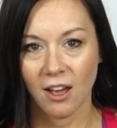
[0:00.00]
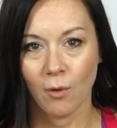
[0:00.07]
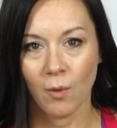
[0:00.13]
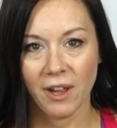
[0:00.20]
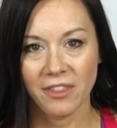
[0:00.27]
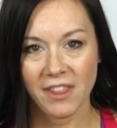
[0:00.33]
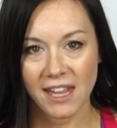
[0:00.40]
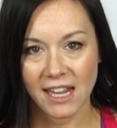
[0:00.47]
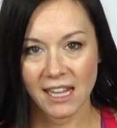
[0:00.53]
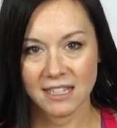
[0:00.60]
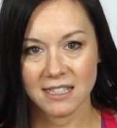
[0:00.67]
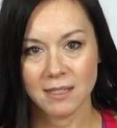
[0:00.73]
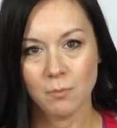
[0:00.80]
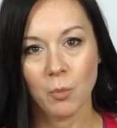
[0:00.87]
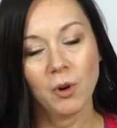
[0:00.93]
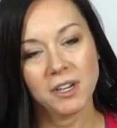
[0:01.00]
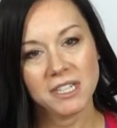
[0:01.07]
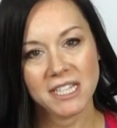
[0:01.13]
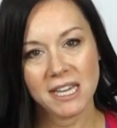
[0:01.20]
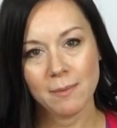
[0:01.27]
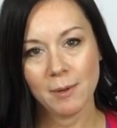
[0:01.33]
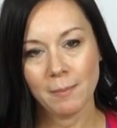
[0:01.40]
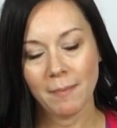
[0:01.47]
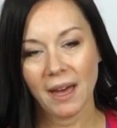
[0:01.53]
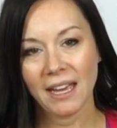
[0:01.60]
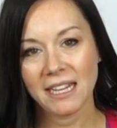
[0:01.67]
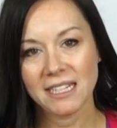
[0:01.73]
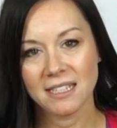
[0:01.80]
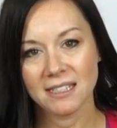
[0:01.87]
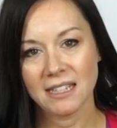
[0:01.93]
One thing it's important to keep in
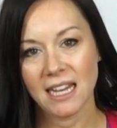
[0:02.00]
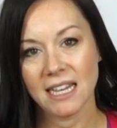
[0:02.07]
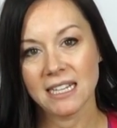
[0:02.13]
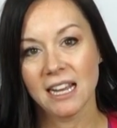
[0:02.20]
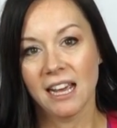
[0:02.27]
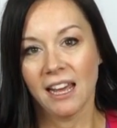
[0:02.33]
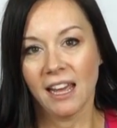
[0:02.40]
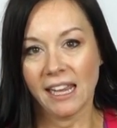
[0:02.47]
mind is that